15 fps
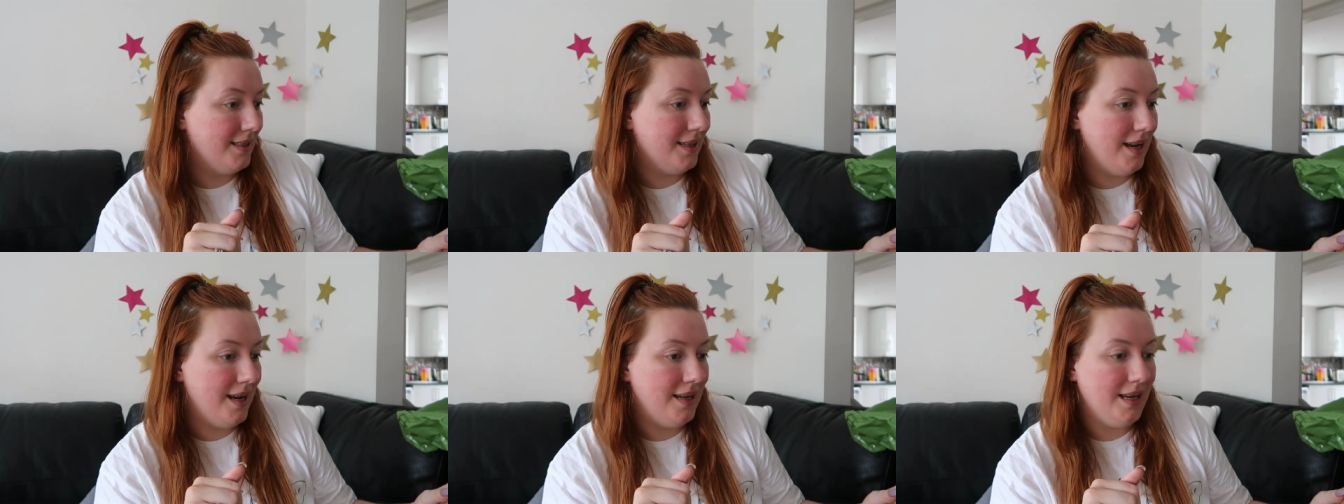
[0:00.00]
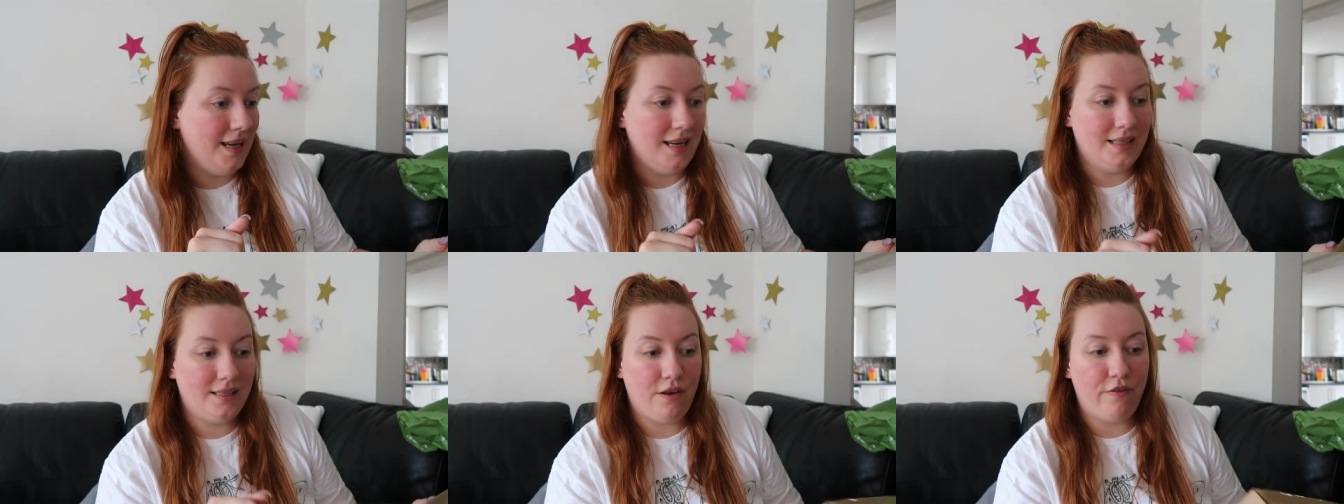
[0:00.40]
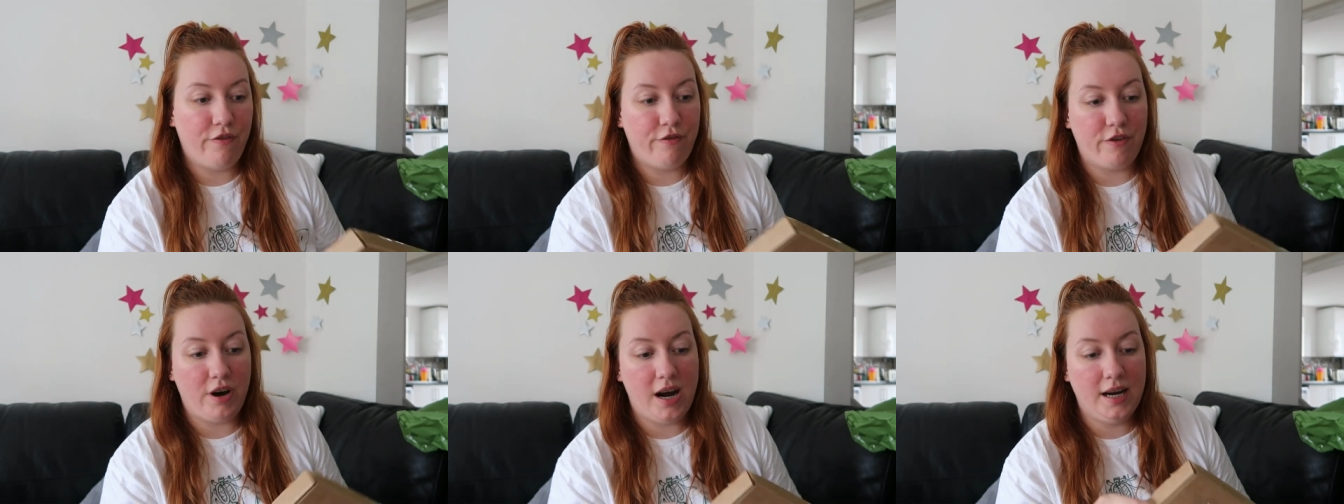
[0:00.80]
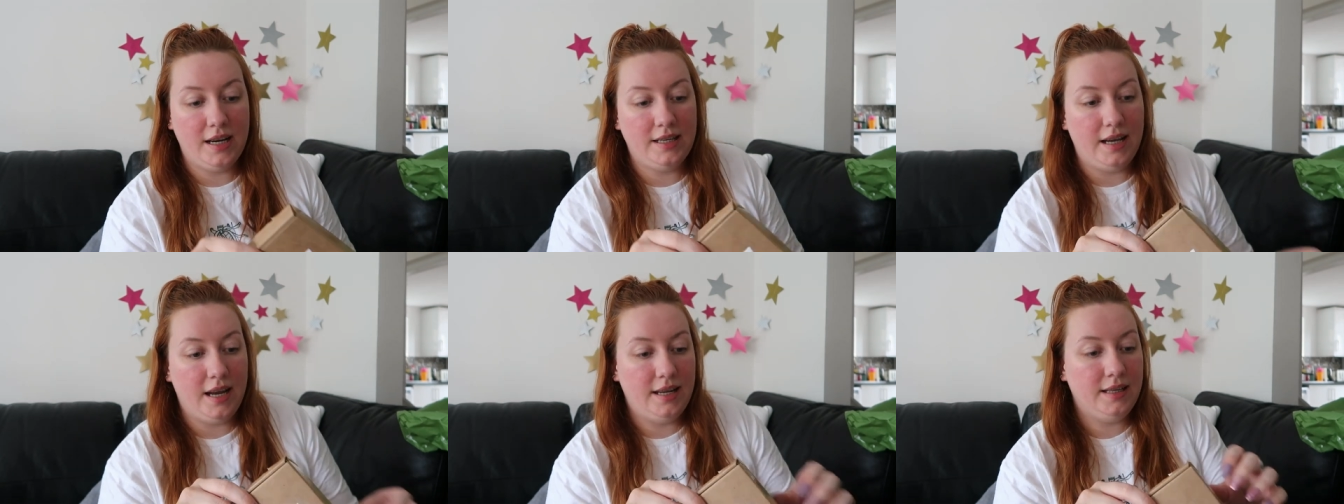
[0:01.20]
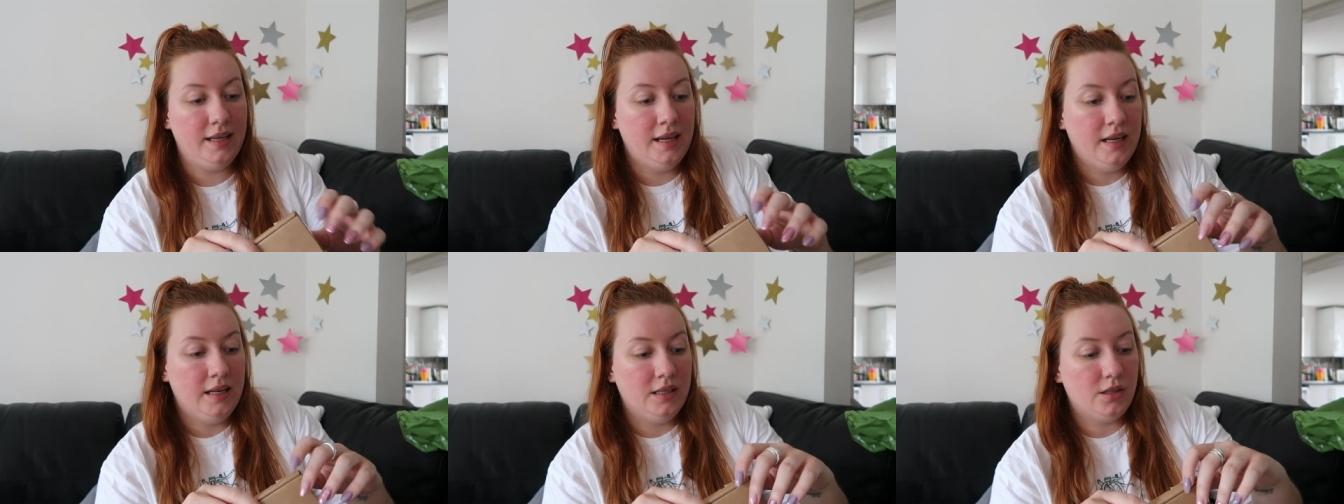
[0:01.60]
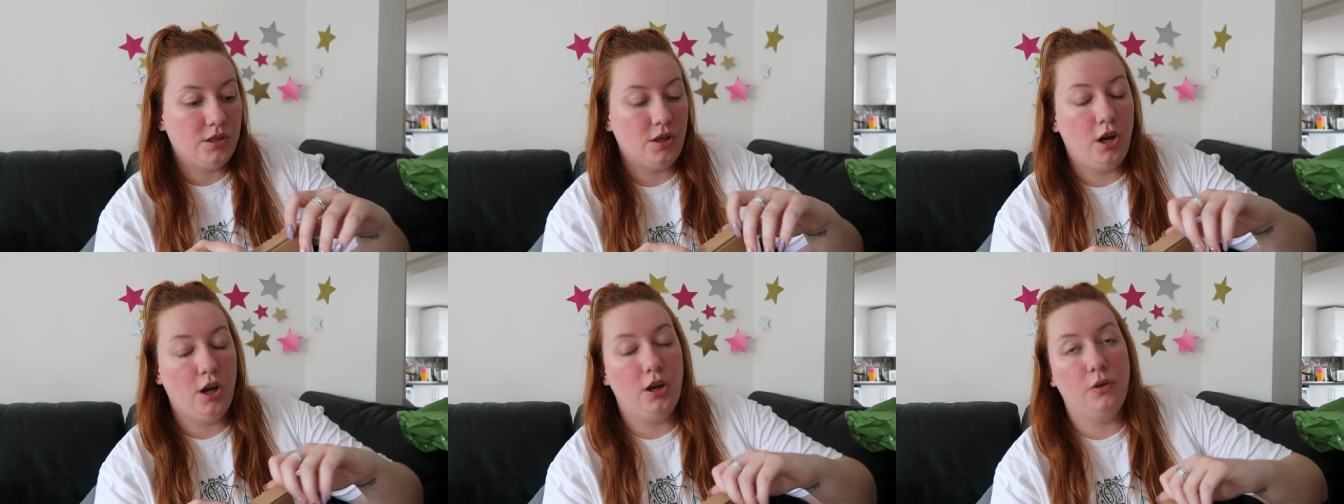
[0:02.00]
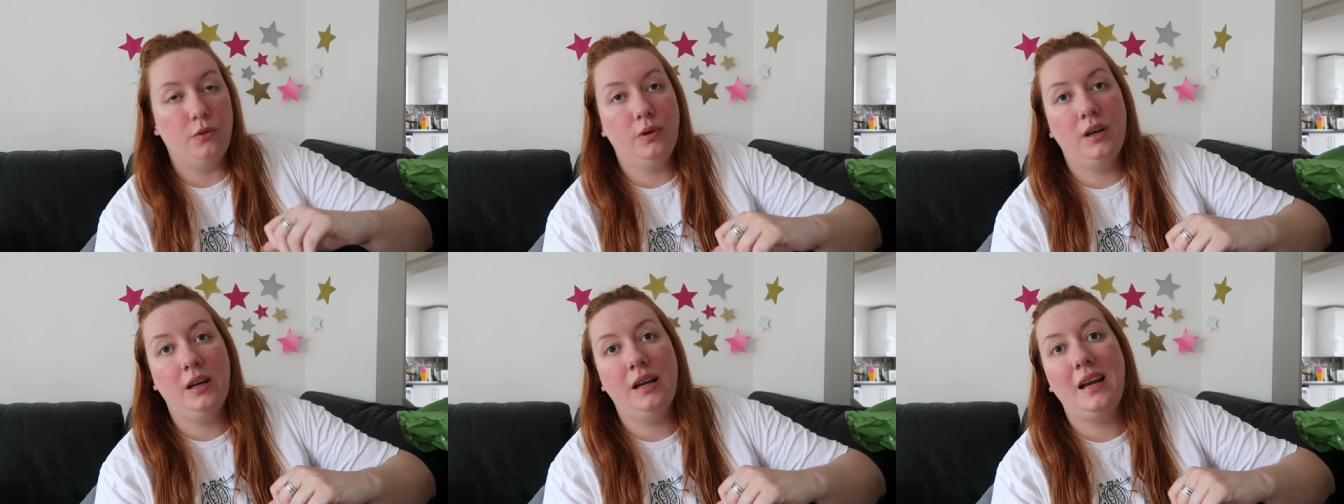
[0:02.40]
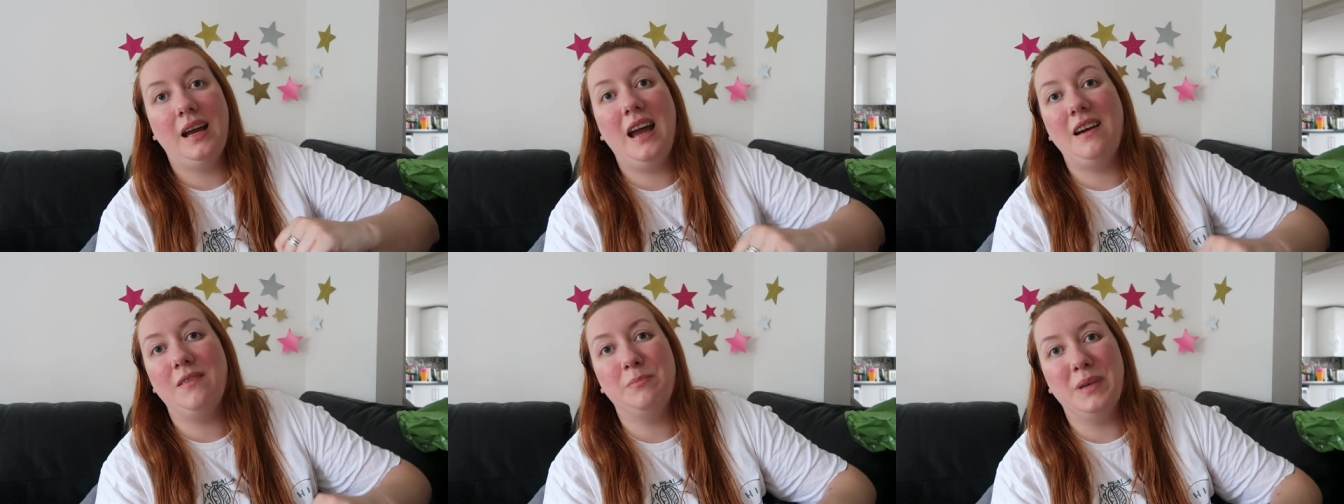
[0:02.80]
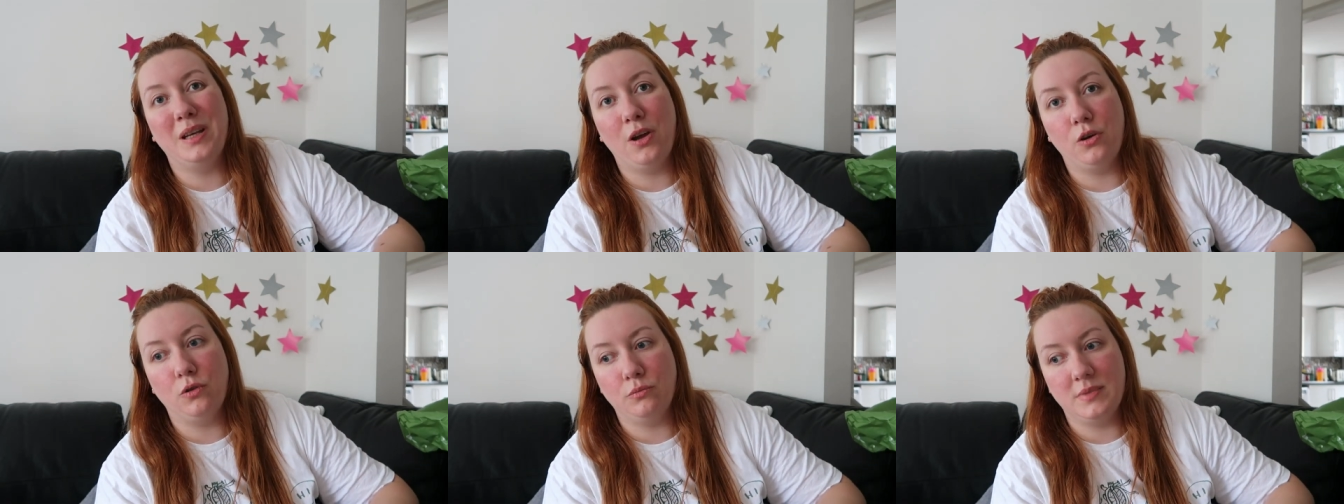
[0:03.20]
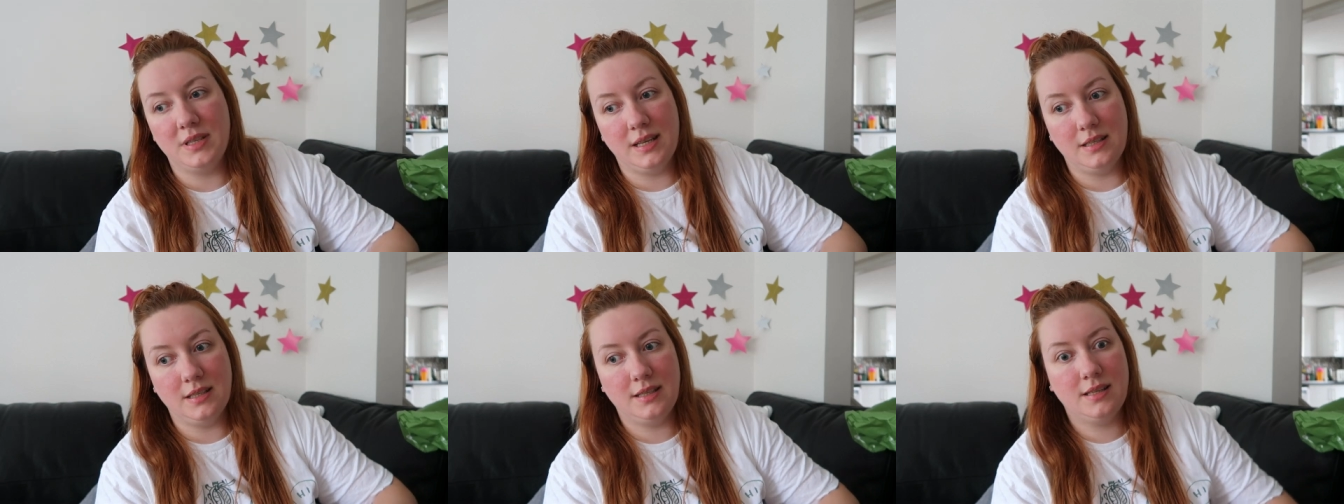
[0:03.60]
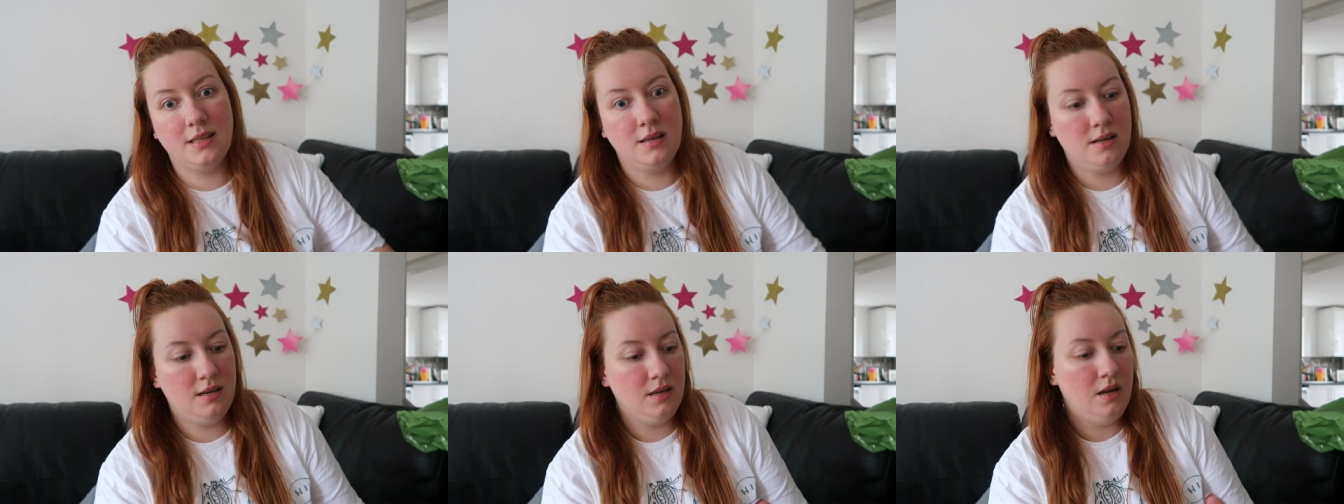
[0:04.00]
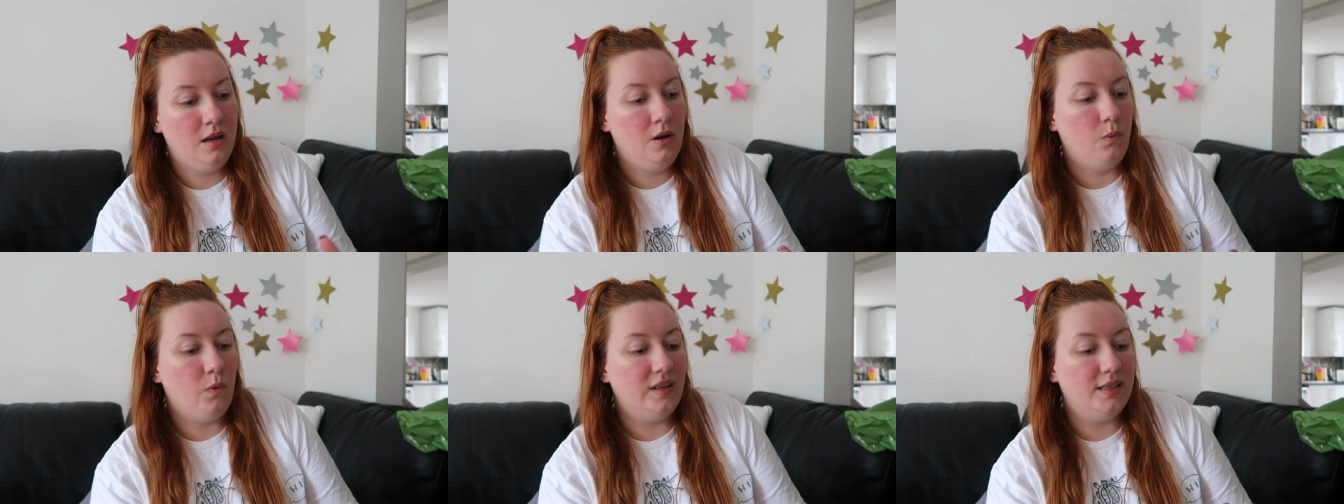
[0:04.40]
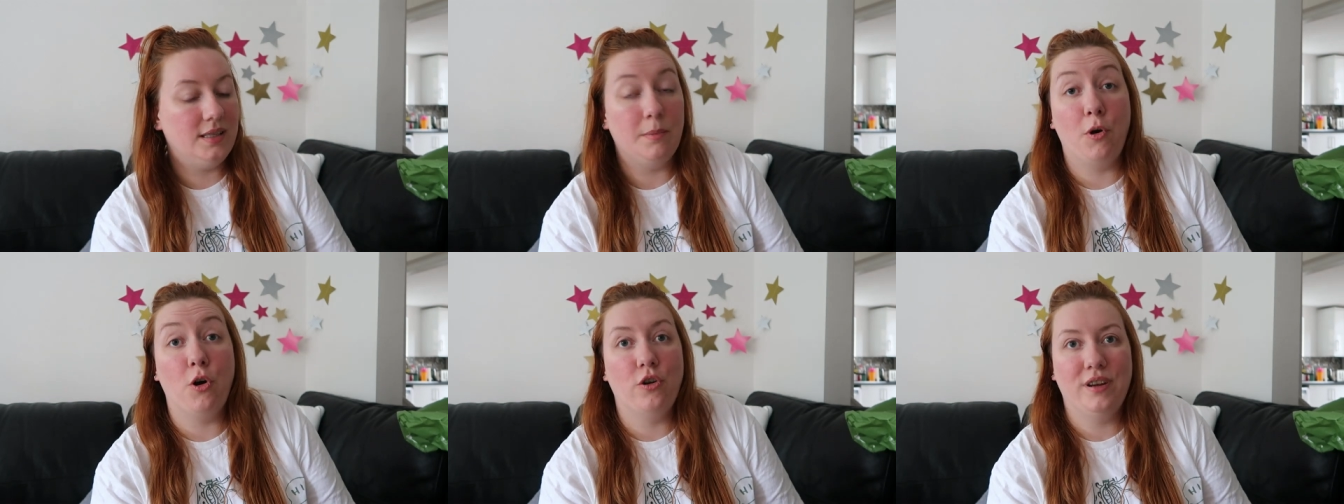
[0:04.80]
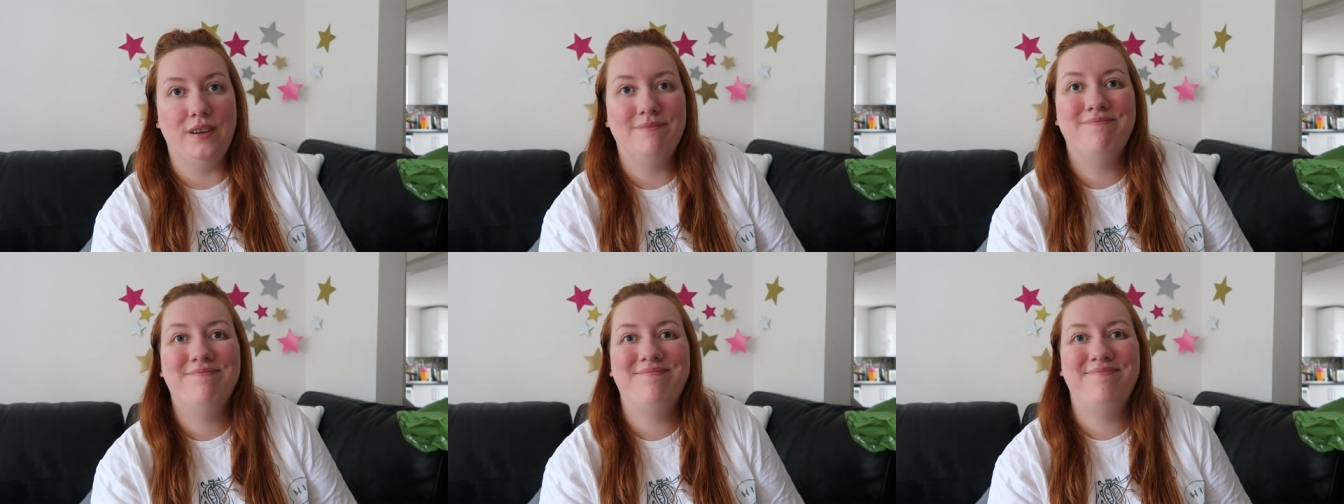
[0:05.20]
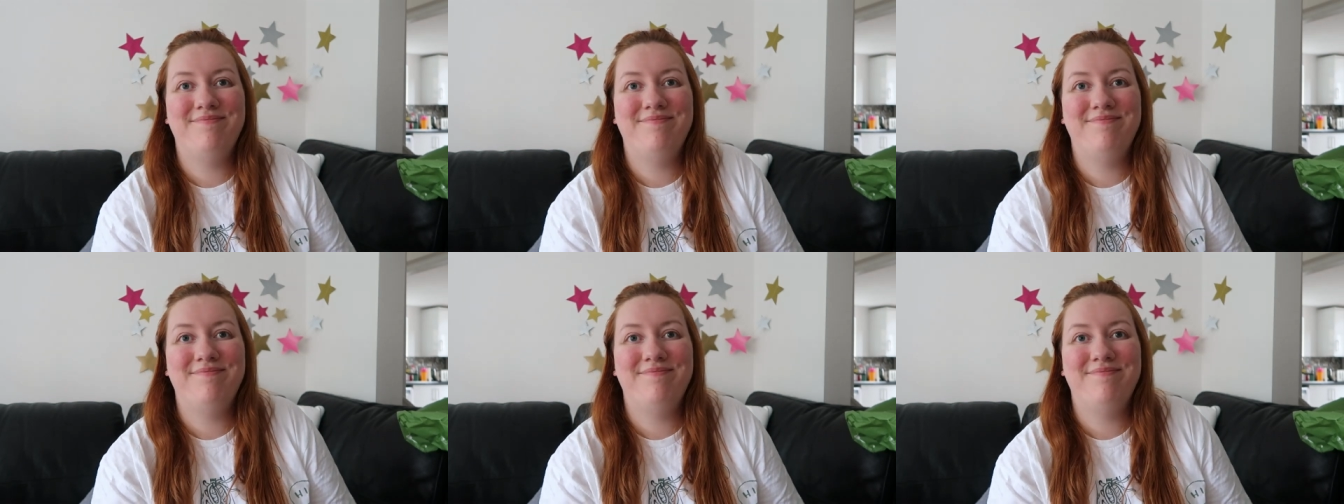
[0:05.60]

Today is Friday, so haven't been home since Wednesday morning.